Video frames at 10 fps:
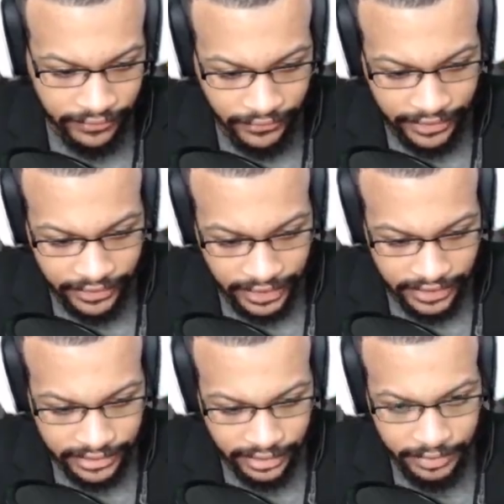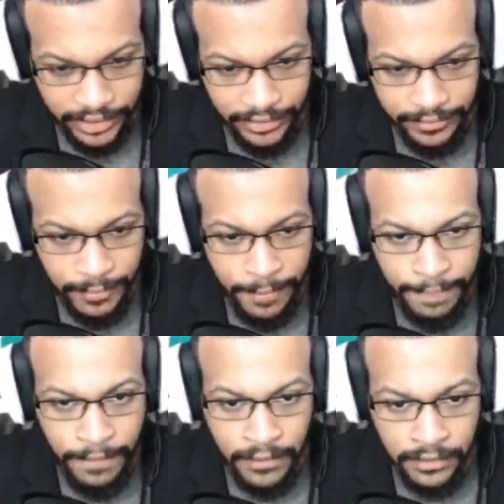find the next clip here.
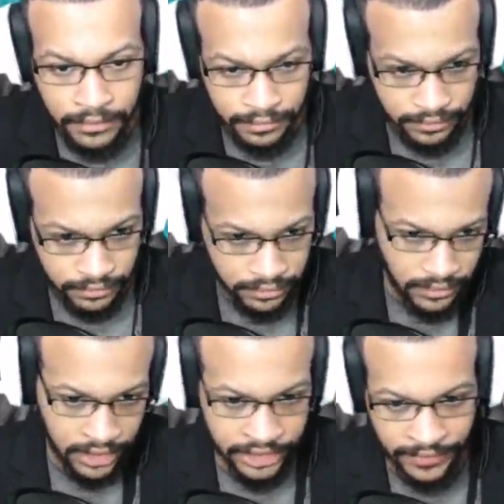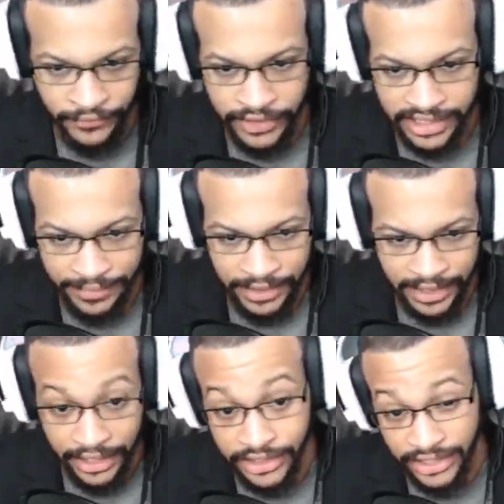There's some footstep
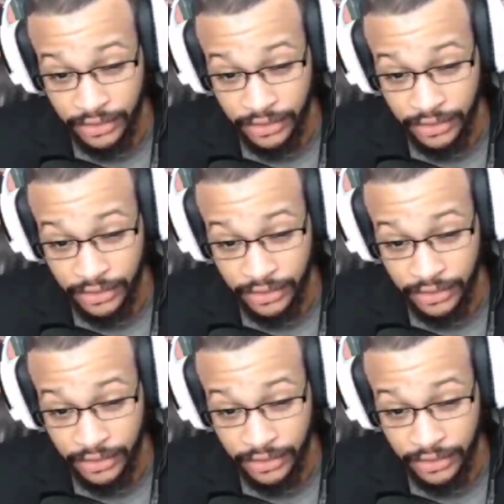indicators. I do